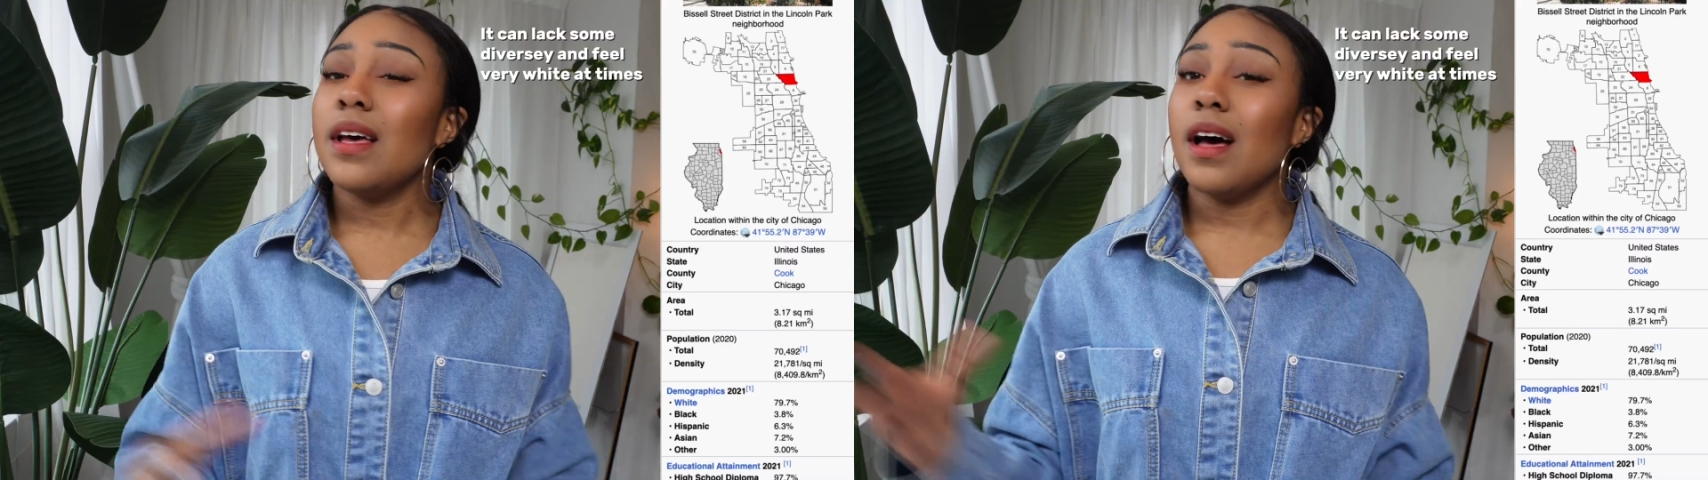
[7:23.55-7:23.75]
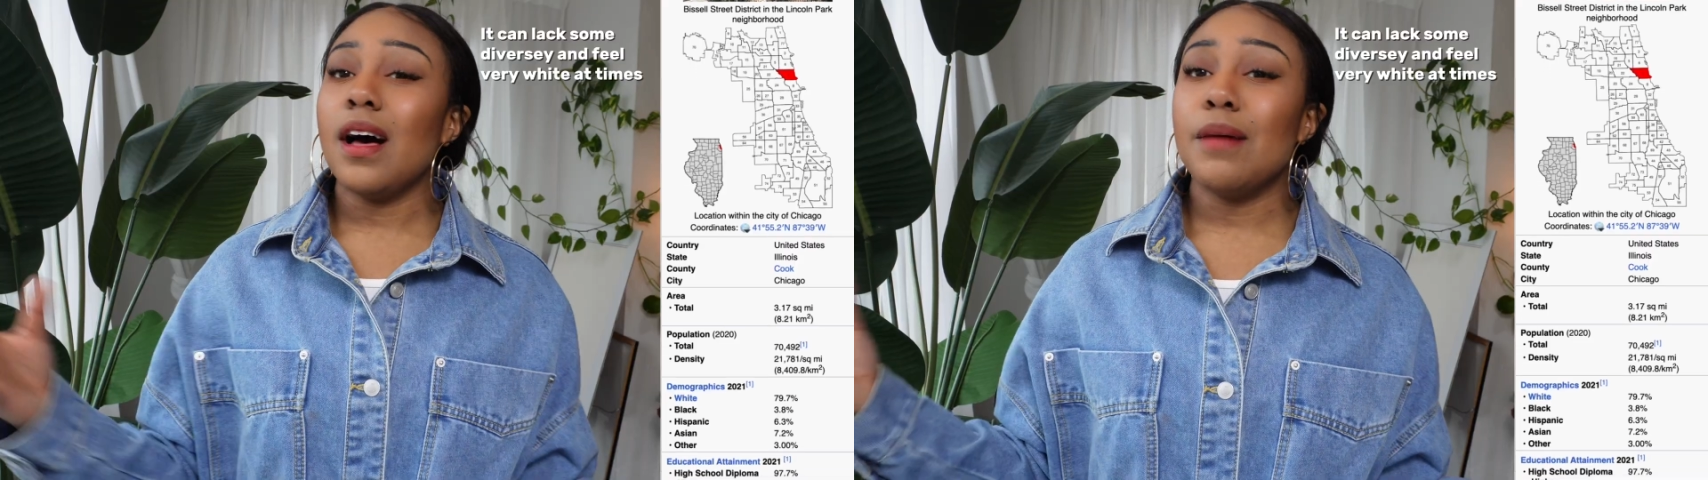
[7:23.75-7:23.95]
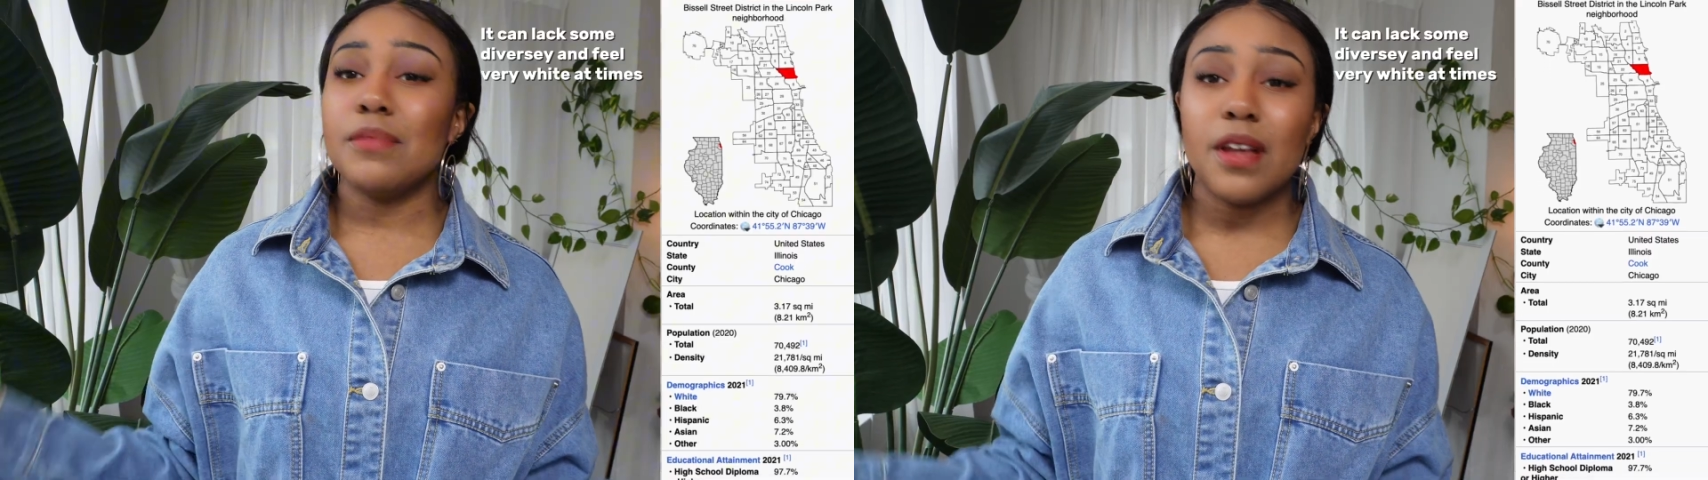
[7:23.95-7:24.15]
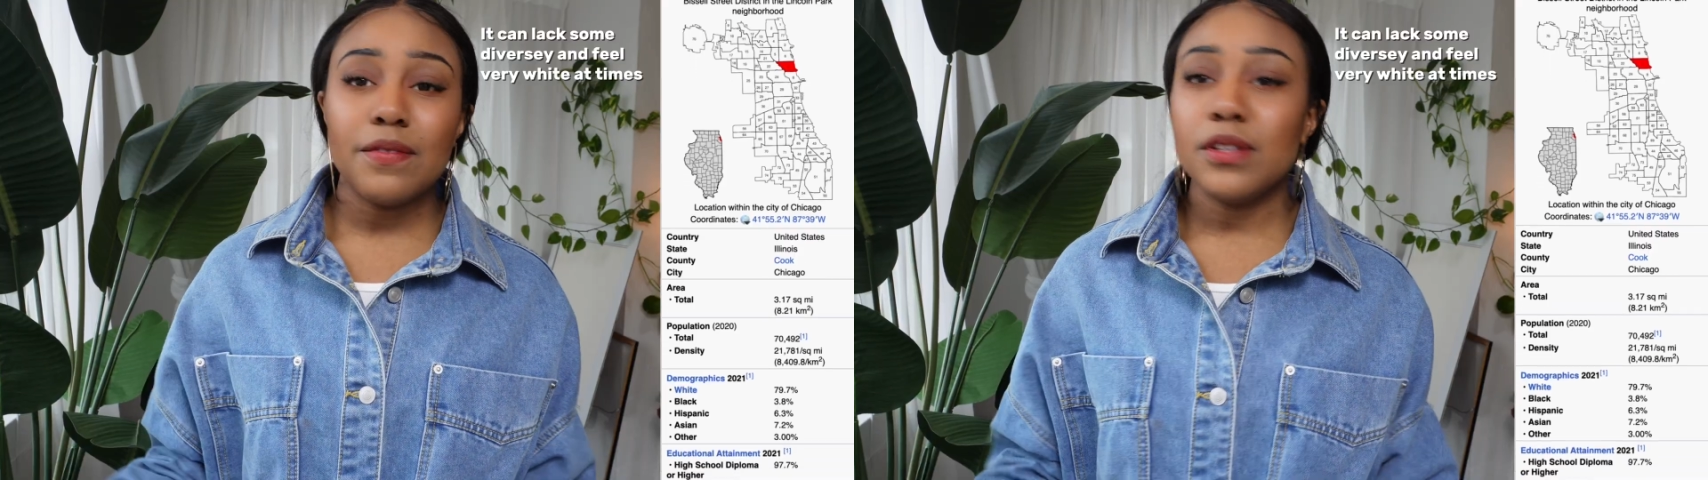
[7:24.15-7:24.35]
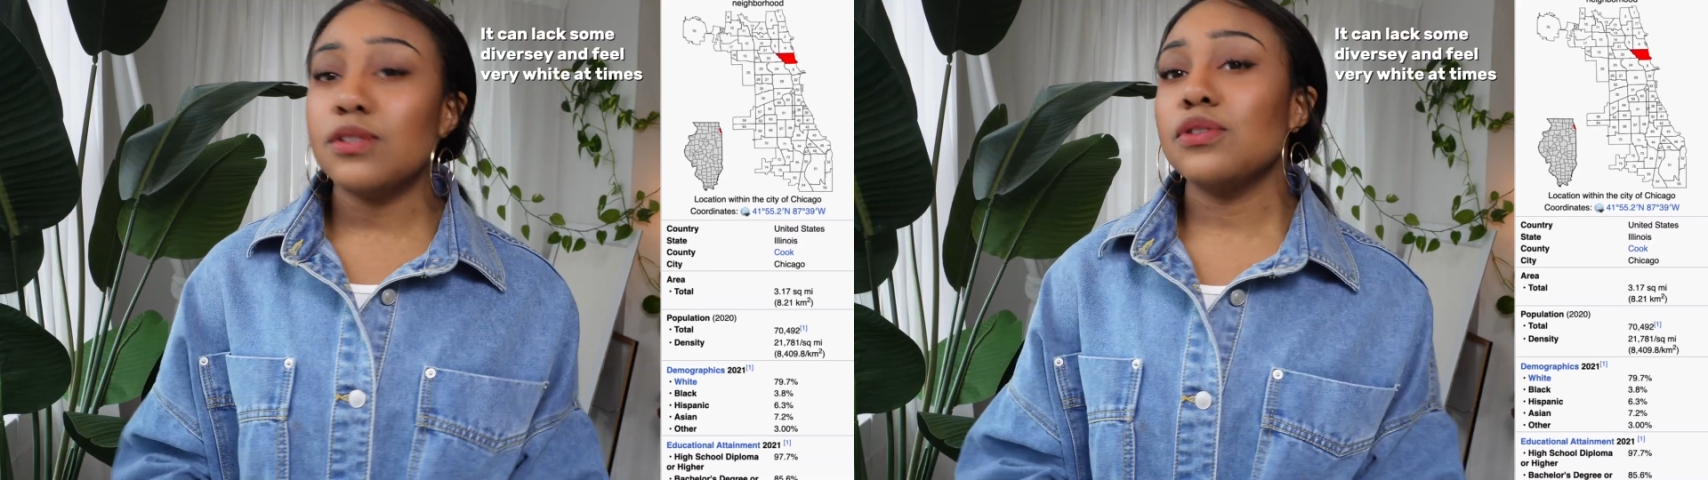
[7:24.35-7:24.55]

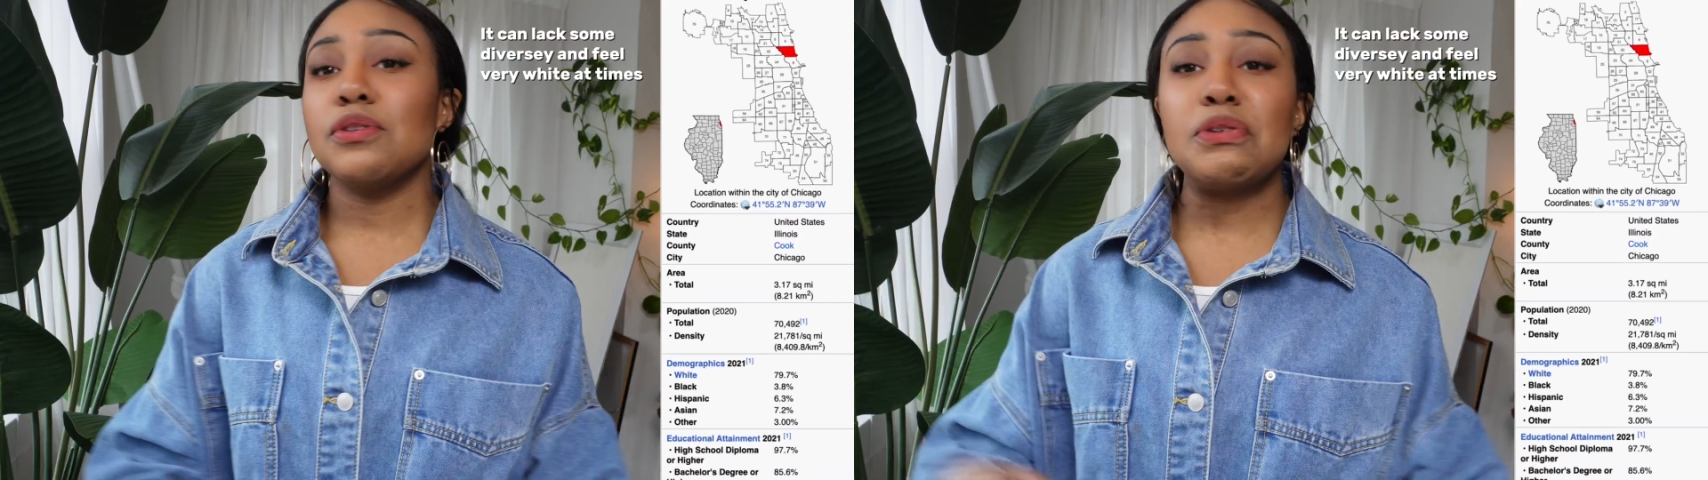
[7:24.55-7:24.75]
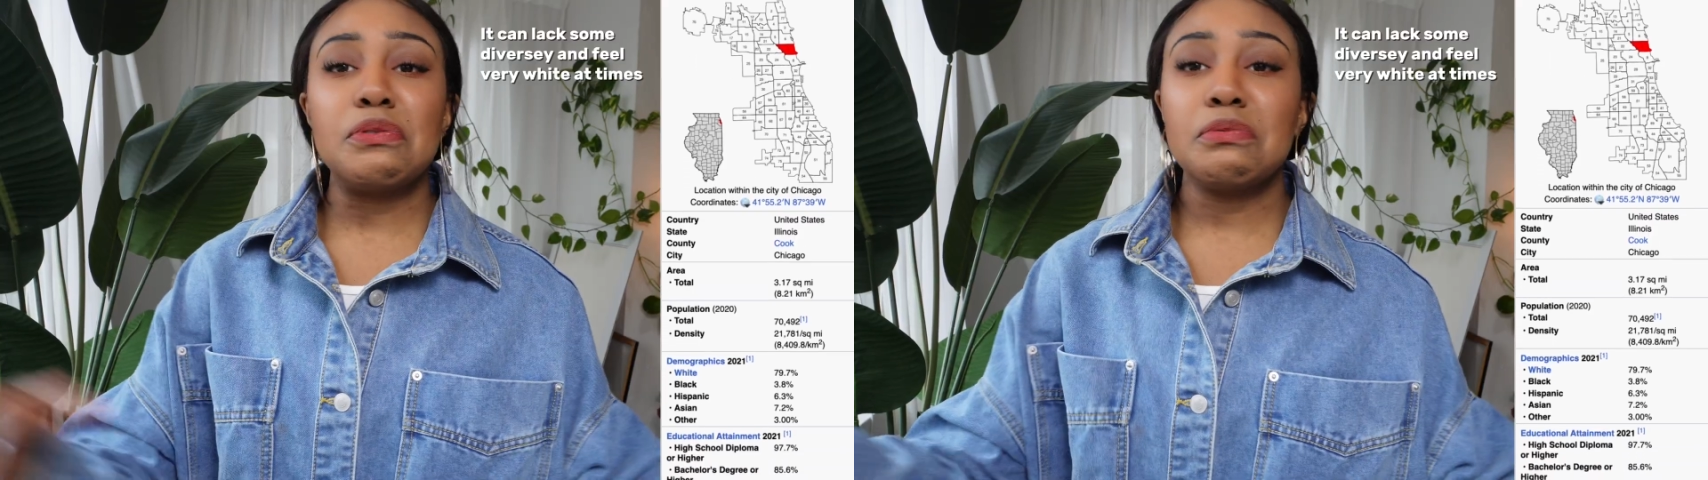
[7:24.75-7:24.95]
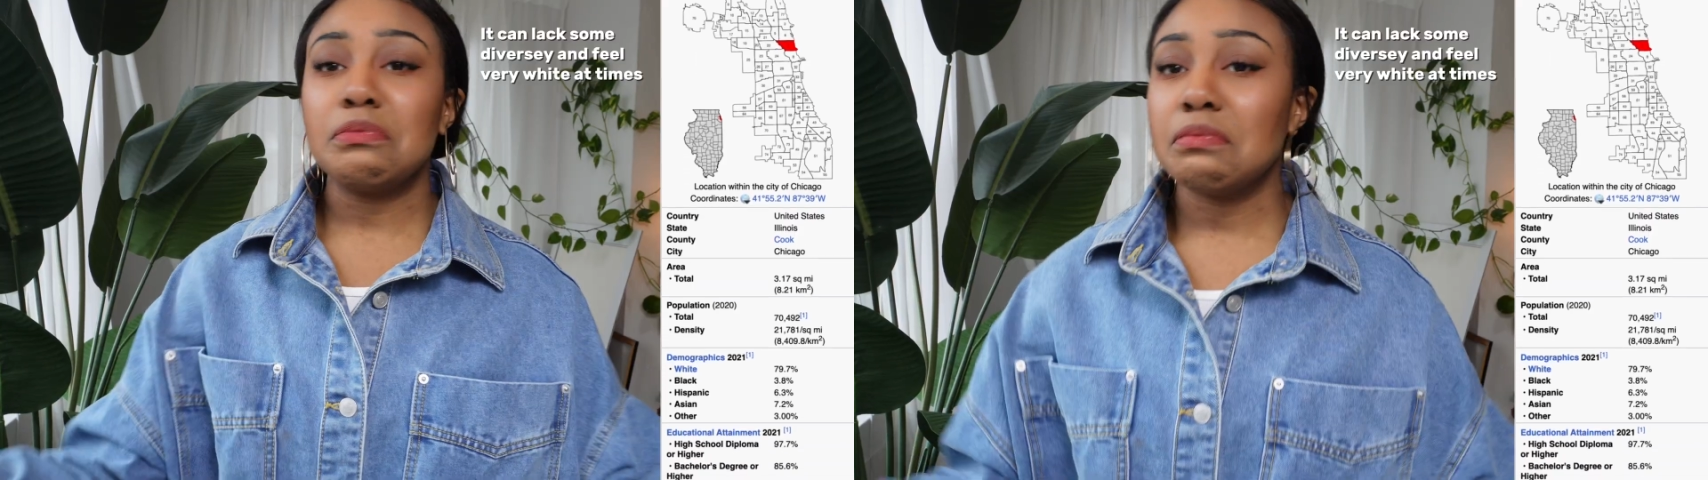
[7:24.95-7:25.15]
love the zoo,